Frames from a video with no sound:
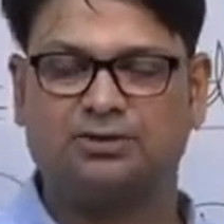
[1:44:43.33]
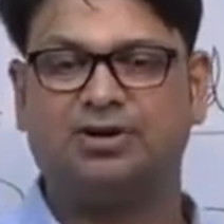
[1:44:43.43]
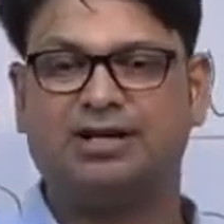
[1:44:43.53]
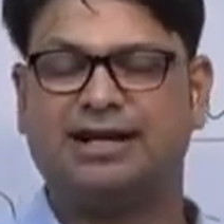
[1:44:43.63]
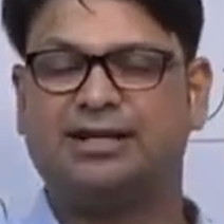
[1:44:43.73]

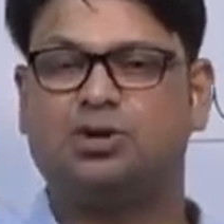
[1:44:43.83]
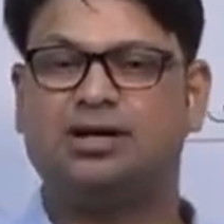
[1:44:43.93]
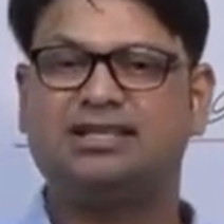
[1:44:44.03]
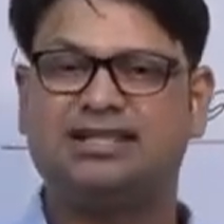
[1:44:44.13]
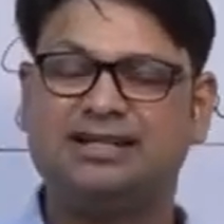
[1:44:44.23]
We will try to
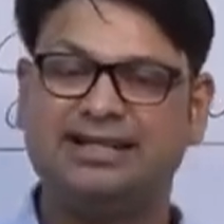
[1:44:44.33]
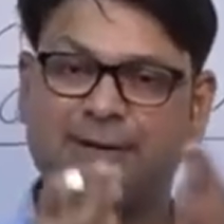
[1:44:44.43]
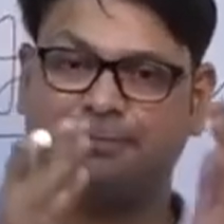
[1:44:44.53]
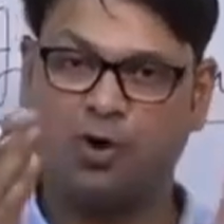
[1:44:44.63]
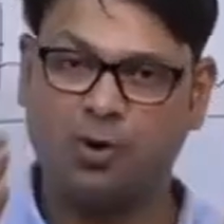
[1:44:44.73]
understand
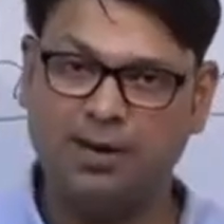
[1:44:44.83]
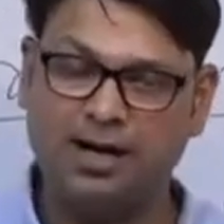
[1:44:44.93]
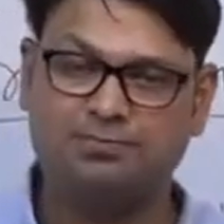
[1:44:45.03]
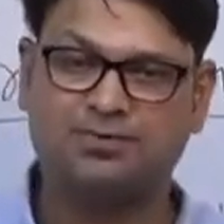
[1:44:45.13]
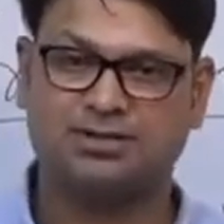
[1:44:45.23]
their
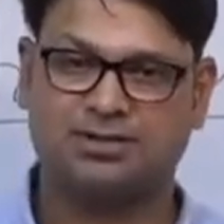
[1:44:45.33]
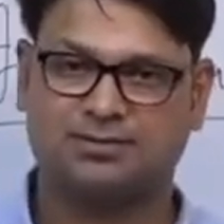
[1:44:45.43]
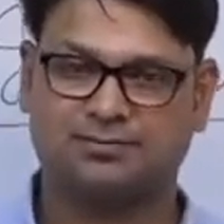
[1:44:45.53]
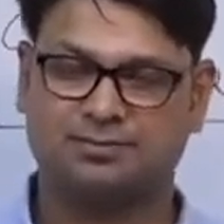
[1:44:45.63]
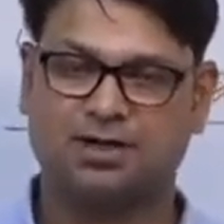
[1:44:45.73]
problems,
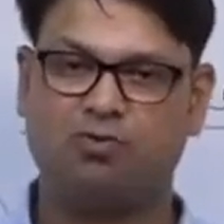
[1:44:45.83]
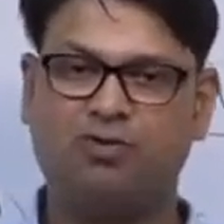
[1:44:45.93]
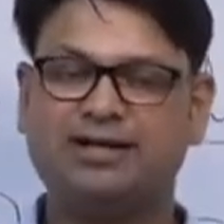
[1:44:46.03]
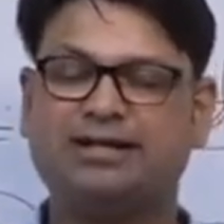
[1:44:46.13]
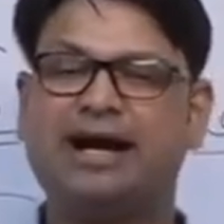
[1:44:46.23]

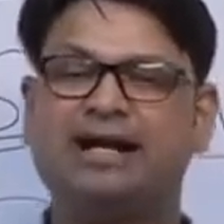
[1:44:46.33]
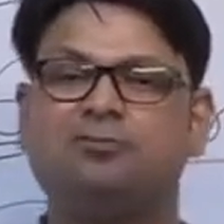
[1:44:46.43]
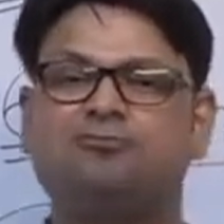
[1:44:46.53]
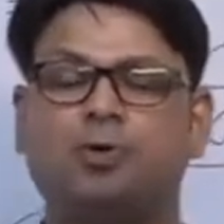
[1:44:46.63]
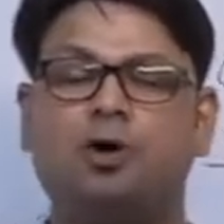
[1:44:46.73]
what kind
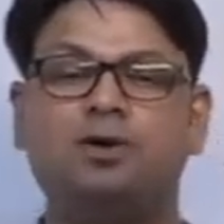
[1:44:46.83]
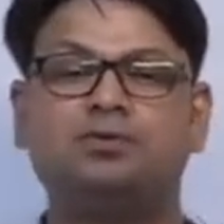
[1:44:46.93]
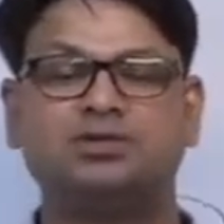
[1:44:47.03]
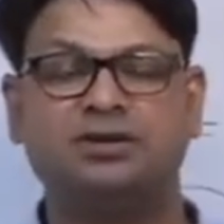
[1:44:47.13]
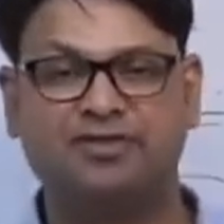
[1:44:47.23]
of
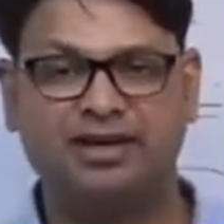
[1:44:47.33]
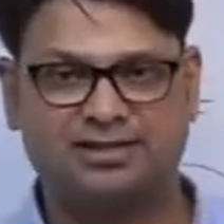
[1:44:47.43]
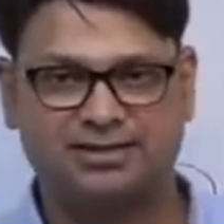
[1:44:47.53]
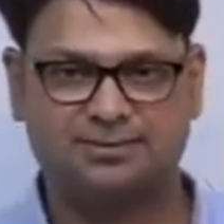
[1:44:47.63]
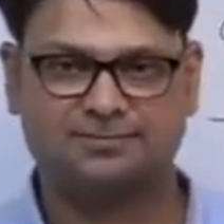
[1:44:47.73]
problems they
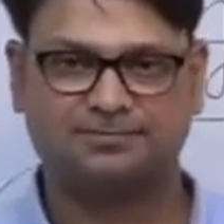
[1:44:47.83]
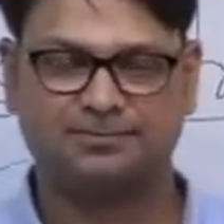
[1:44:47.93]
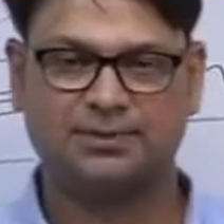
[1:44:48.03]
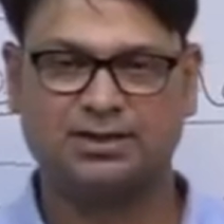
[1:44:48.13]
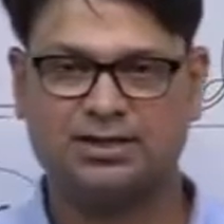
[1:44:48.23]
face.
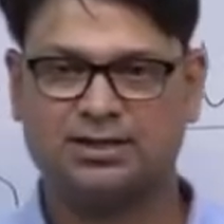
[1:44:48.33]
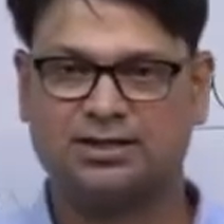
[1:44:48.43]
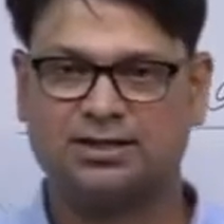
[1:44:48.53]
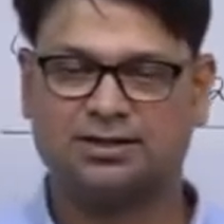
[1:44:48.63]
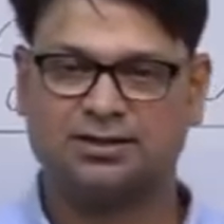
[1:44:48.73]

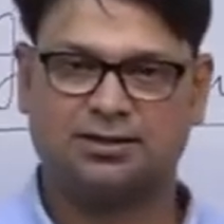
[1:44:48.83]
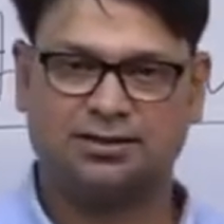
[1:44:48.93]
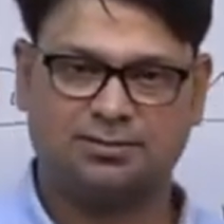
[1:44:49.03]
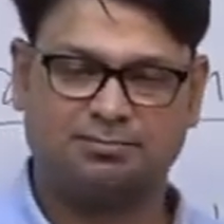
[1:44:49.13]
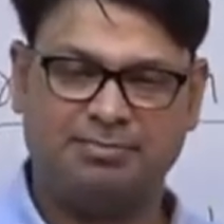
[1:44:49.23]

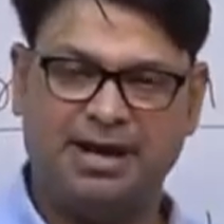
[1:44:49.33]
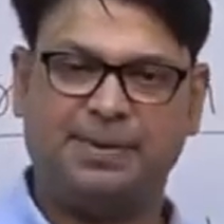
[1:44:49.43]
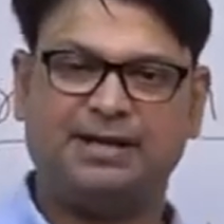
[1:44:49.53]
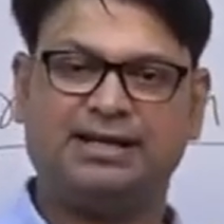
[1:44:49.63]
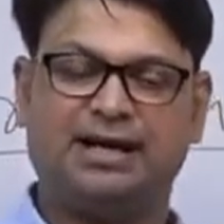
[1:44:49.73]

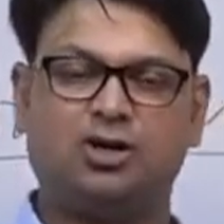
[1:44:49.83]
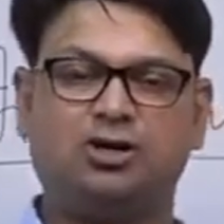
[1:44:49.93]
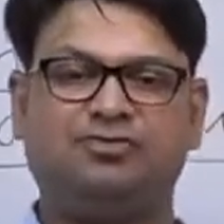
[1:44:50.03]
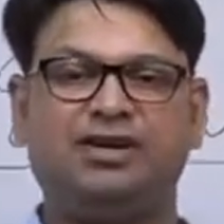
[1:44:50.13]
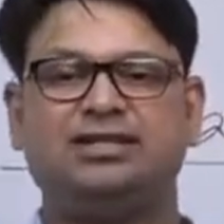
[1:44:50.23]
Maybe they are
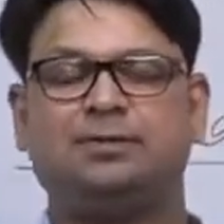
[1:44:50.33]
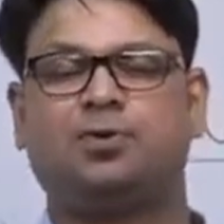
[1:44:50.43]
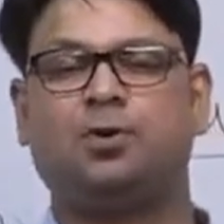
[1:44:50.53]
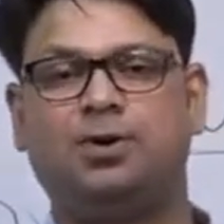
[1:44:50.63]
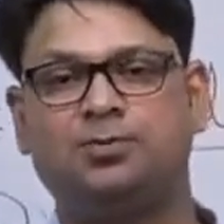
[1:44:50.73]
not facing
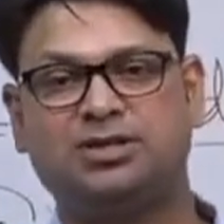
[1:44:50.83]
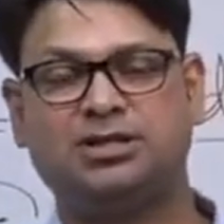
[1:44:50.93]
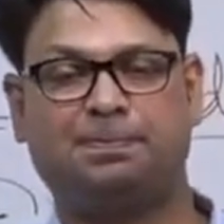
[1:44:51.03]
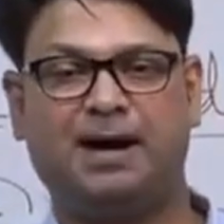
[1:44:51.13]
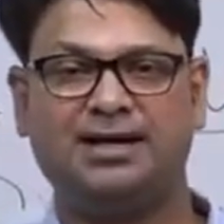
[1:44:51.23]
problems in
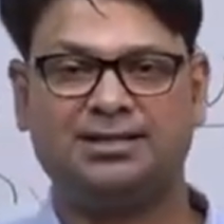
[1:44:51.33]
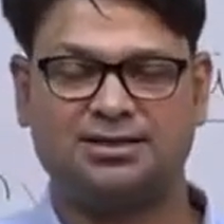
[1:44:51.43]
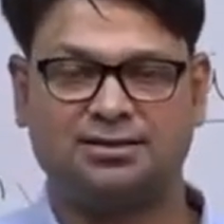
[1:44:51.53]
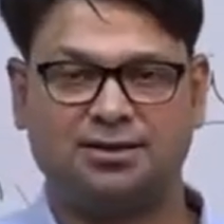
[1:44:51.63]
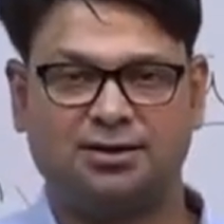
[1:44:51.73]
the
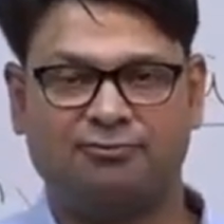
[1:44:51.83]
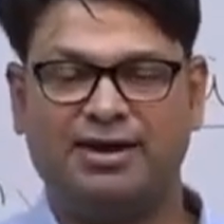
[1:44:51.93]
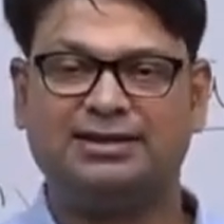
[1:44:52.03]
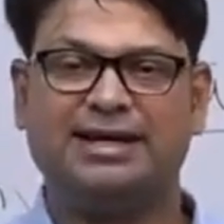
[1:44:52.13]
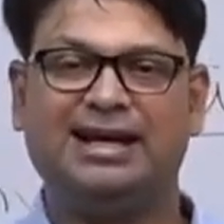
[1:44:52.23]
past,
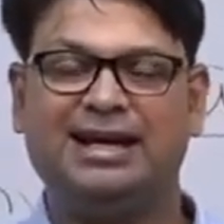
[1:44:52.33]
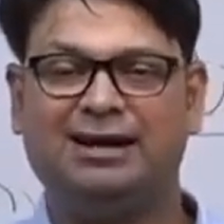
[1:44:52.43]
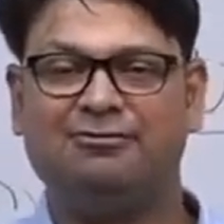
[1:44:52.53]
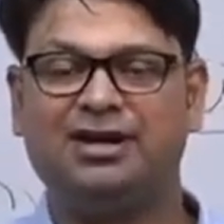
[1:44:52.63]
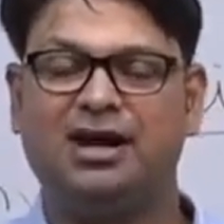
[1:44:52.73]
when they
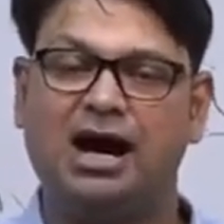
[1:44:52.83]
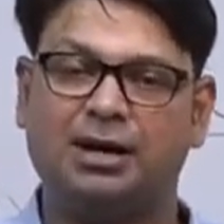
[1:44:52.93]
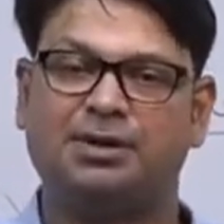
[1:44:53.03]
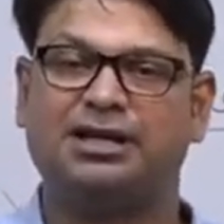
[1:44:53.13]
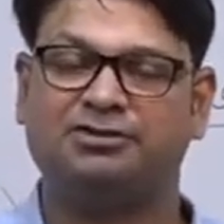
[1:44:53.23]
live in
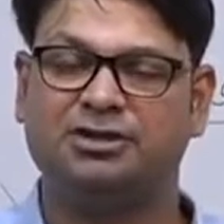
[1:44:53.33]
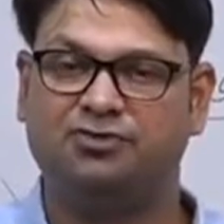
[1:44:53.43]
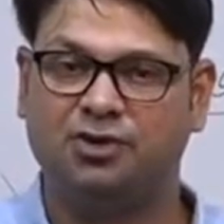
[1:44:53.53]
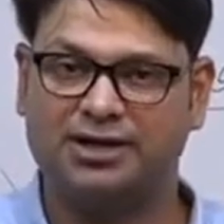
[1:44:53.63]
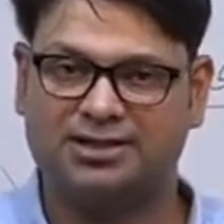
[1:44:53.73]
harmony with the
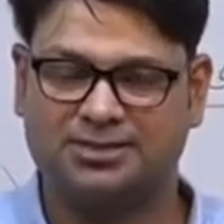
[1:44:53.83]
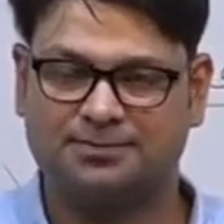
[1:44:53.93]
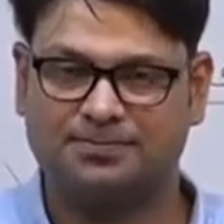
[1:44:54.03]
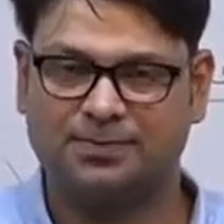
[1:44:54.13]
forest.